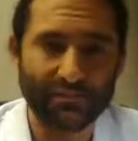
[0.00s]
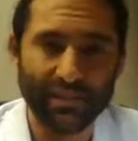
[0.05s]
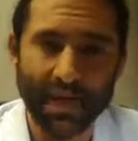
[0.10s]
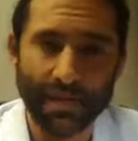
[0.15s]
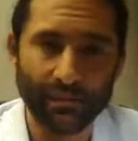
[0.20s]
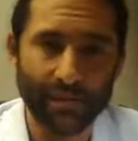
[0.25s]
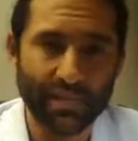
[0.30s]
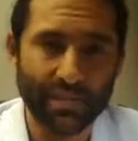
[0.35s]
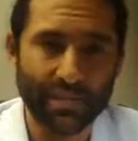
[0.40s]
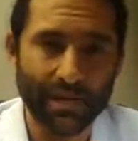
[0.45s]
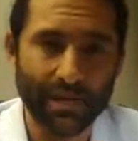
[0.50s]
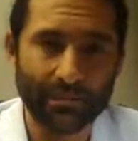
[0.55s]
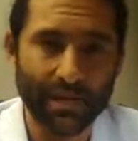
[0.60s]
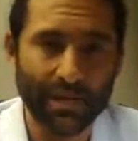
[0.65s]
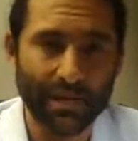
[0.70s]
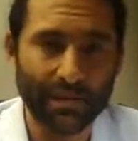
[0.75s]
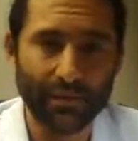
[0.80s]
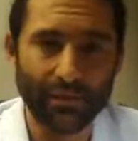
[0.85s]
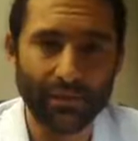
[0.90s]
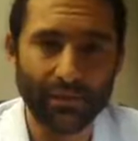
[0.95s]
just families
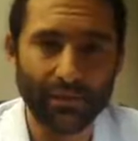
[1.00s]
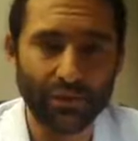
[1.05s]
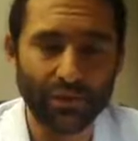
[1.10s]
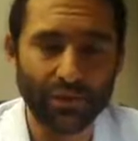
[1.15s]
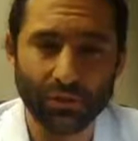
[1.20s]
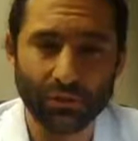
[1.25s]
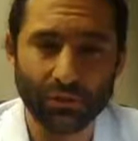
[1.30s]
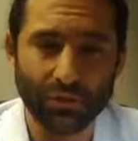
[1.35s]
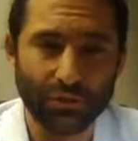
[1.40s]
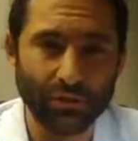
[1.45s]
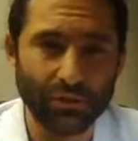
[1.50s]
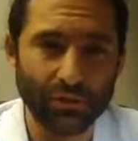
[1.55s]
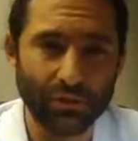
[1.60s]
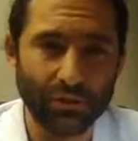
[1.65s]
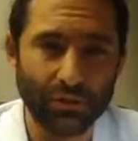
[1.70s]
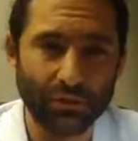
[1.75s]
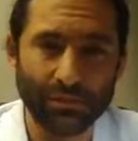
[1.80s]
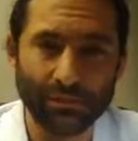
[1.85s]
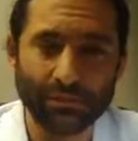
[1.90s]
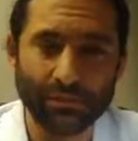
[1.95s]
coming in with their
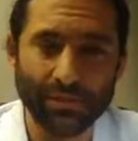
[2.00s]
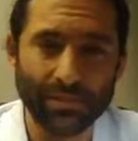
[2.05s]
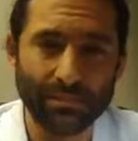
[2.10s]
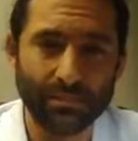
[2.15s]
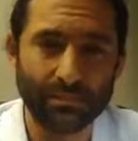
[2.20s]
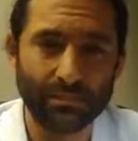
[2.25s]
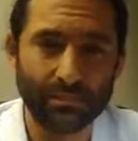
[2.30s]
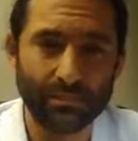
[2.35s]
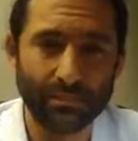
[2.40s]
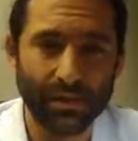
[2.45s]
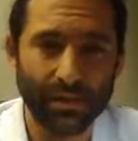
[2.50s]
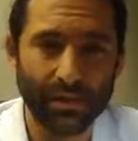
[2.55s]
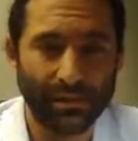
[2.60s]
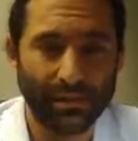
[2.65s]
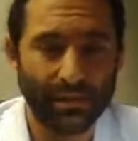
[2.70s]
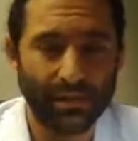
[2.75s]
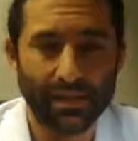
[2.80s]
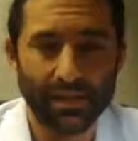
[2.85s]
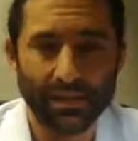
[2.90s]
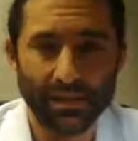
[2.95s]
children being
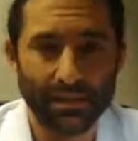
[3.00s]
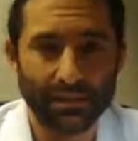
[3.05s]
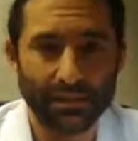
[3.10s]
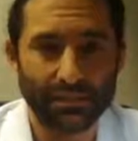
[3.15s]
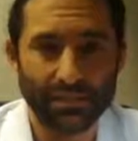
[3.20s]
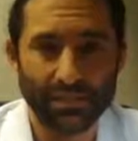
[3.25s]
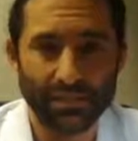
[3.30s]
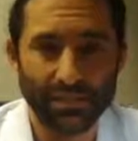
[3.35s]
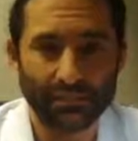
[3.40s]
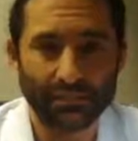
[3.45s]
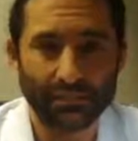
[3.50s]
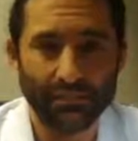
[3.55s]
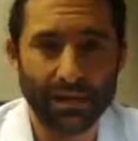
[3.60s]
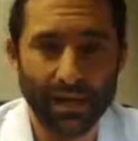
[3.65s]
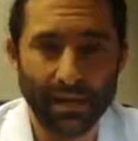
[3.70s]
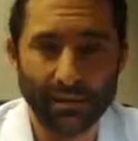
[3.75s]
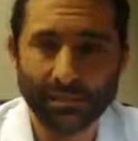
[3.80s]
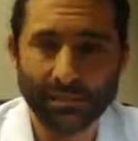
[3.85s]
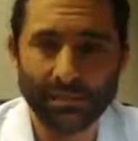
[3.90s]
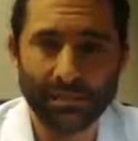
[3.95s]

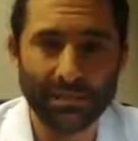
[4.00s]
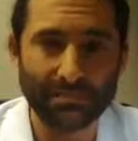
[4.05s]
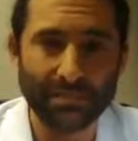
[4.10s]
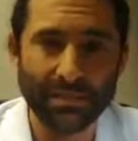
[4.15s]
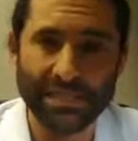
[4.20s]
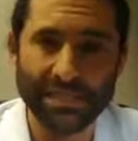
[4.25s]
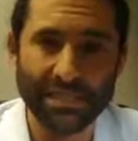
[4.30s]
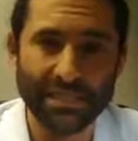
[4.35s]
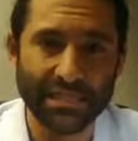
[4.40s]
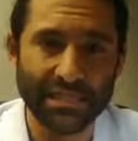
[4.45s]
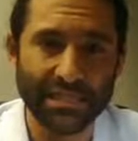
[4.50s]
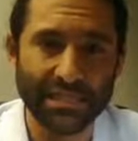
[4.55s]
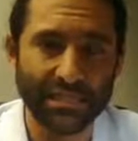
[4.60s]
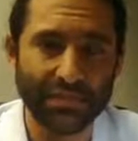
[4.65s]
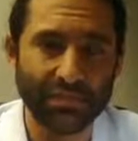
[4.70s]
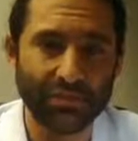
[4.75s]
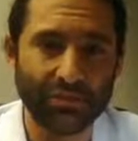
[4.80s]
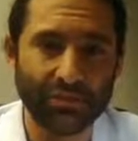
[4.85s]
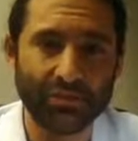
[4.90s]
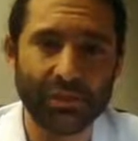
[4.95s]
just bombed into
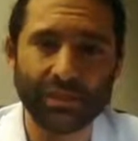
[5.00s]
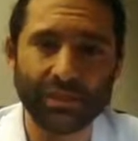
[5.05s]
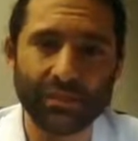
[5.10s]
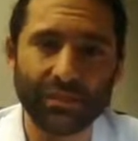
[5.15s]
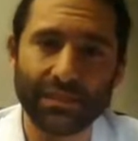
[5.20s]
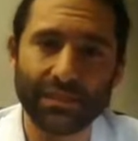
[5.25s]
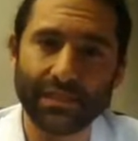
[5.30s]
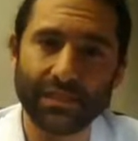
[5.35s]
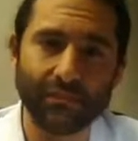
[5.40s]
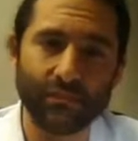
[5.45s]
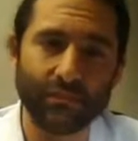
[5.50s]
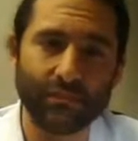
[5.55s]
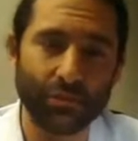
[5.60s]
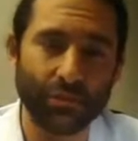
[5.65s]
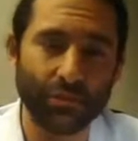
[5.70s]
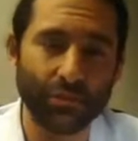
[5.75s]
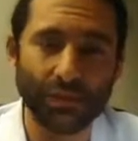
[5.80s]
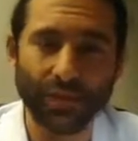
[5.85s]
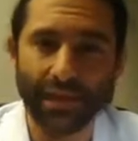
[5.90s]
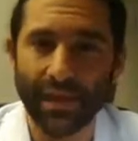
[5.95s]
pieces, and you're trying to
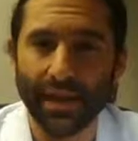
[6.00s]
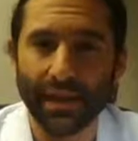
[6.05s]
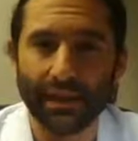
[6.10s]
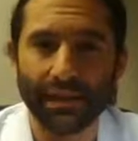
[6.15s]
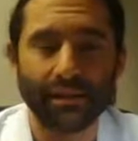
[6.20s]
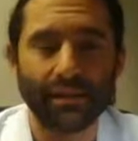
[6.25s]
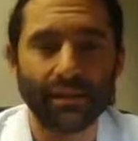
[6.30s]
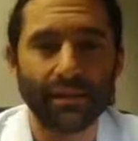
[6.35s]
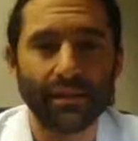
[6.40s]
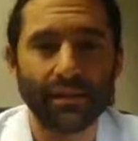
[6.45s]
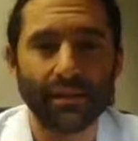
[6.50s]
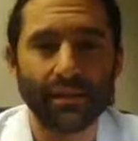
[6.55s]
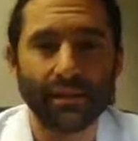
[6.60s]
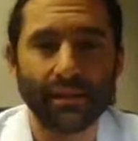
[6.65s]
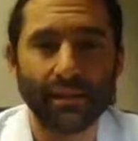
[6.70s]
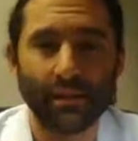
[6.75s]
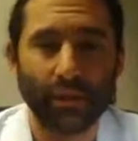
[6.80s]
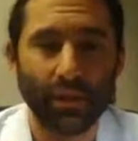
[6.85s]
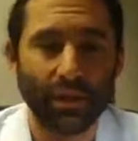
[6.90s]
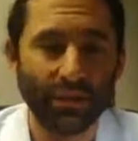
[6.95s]
save who you can,
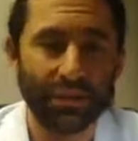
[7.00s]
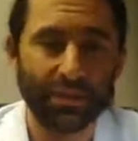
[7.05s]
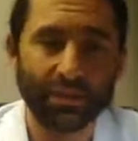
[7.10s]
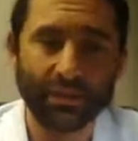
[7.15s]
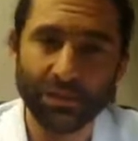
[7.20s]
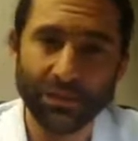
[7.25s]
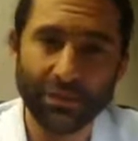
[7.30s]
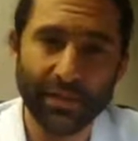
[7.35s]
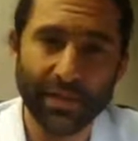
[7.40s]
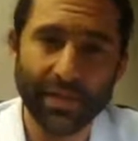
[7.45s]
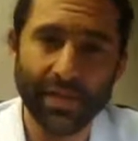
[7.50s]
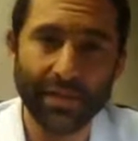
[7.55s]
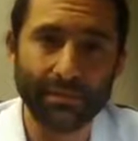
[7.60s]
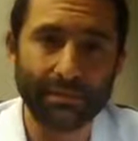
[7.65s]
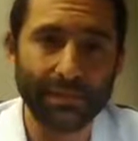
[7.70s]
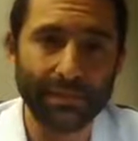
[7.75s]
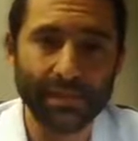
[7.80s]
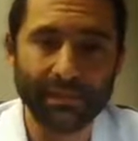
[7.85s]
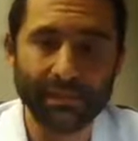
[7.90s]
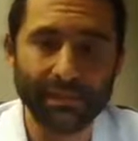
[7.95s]
watching those you
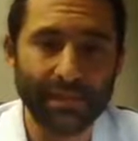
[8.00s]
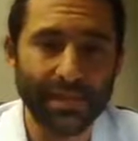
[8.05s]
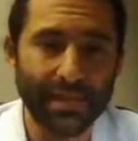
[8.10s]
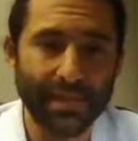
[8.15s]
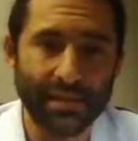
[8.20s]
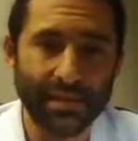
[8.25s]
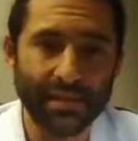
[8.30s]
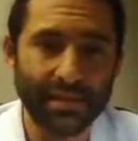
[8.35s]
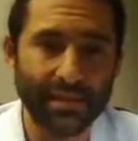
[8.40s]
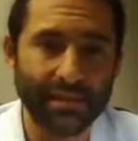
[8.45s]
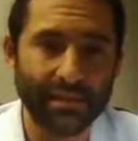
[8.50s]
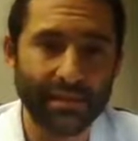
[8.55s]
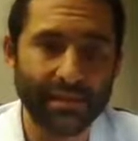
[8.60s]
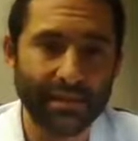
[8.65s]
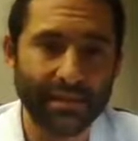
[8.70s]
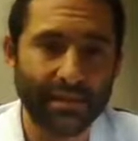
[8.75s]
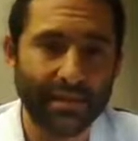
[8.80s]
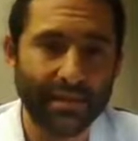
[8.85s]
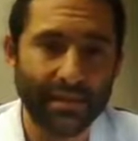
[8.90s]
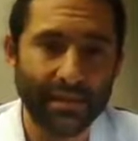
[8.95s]
can't bleed to death,
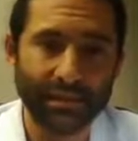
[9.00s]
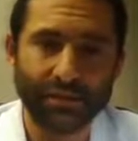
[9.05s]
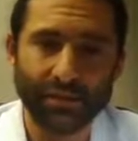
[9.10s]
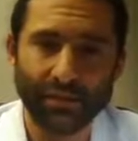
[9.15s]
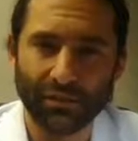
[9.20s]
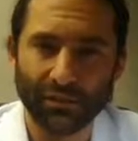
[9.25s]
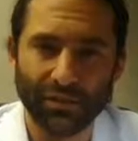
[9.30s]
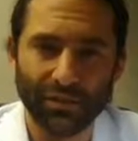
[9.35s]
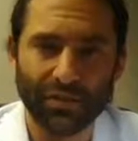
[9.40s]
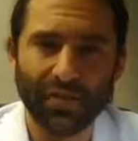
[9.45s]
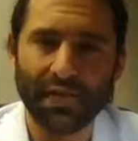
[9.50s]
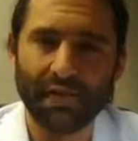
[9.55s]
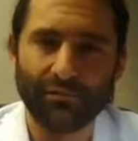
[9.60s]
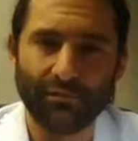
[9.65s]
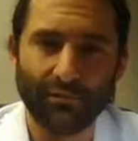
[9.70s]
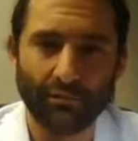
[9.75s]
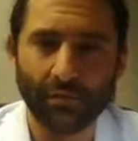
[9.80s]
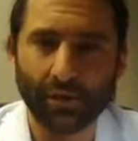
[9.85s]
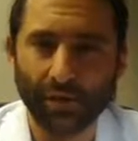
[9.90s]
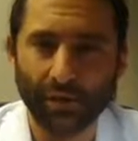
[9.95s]
and it's all just
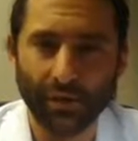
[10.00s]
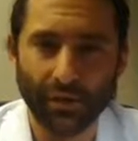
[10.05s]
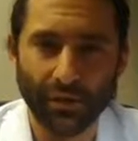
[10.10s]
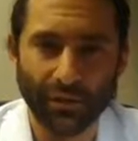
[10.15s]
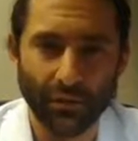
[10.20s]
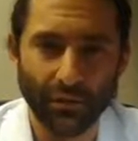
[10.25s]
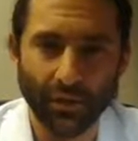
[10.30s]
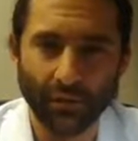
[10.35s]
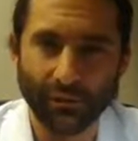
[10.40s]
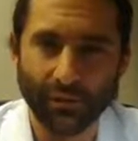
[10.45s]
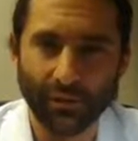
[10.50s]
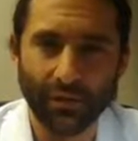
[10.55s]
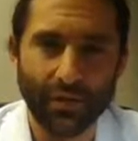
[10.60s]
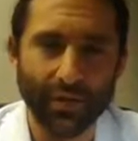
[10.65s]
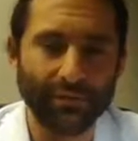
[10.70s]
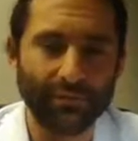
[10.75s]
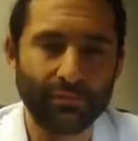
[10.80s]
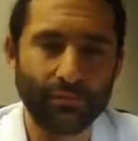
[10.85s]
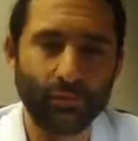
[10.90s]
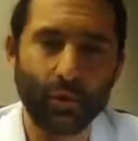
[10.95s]
kind of a blur. You live
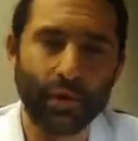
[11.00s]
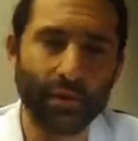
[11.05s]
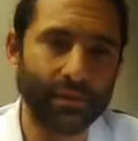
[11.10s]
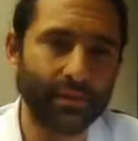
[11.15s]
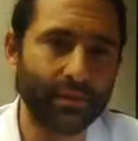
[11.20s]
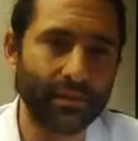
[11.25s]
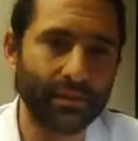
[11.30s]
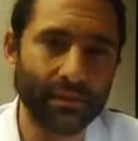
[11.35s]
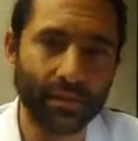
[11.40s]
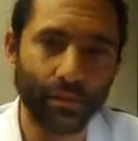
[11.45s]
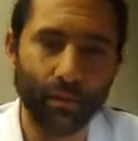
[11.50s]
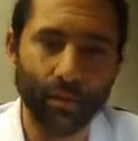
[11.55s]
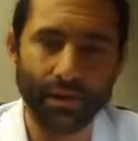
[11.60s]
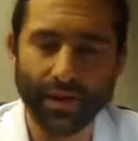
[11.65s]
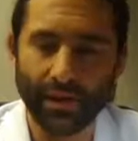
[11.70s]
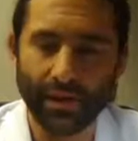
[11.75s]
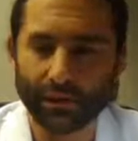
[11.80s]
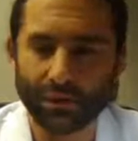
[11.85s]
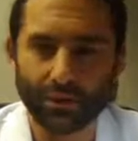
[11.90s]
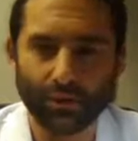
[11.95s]
your life one
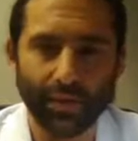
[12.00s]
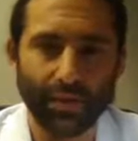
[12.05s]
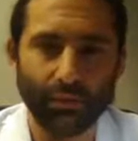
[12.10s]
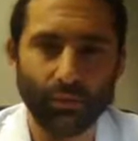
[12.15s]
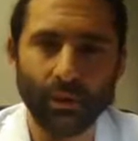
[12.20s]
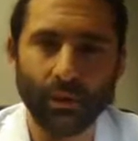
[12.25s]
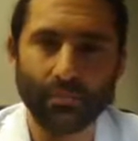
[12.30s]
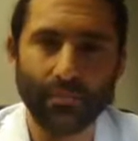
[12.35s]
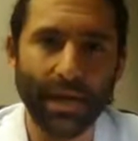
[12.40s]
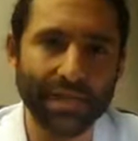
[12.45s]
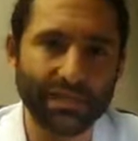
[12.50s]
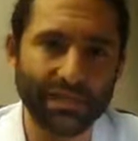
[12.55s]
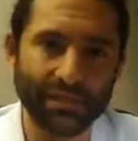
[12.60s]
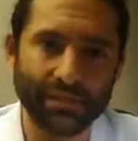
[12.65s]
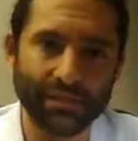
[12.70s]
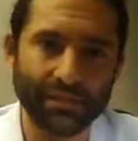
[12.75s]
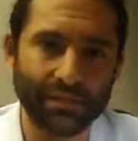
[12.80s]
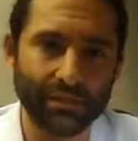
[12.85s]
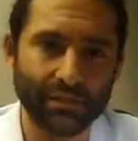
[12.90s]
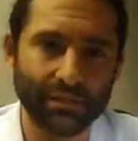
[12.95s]
airstrike, one
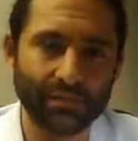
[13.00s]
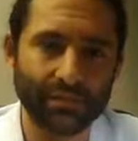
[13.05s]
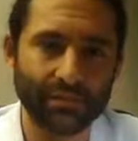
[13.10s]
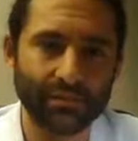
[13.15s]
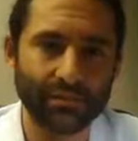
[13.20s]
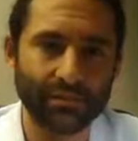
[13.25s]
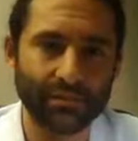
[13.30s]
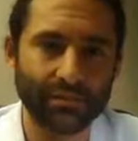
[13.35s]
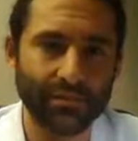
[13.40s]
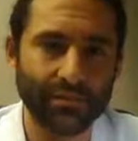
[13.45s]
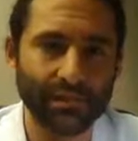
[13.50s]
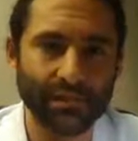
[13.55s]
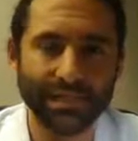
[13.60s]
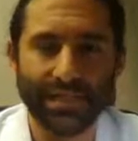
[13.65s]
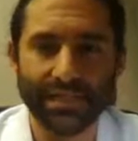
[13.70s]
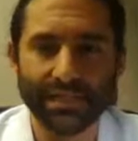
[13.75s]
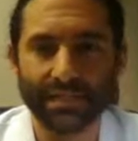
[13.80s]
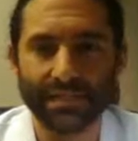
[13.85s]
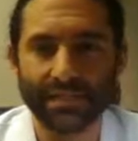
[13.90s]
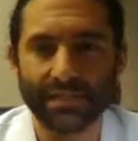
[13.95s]
massacre to
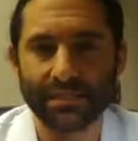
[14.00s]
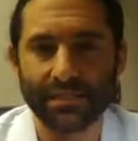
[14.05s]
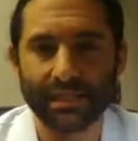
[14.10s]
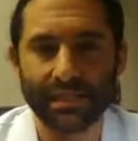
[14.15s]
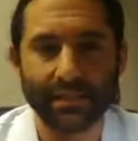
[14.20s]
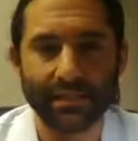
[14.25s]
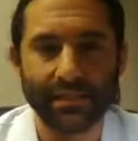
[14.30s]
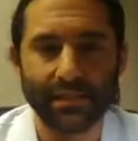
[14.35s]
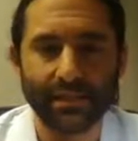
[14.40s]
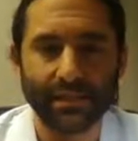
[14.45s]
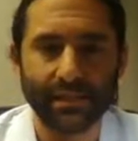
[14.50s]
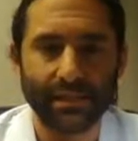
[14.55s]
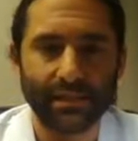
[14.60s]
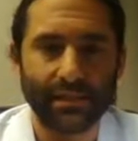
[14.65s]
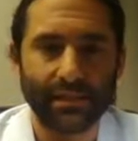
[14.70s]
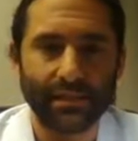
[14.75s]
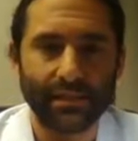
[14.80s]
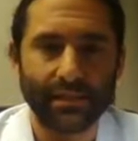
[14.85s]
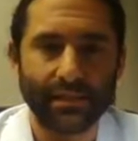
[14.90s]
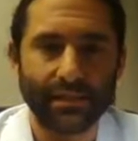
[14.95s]
the next, and then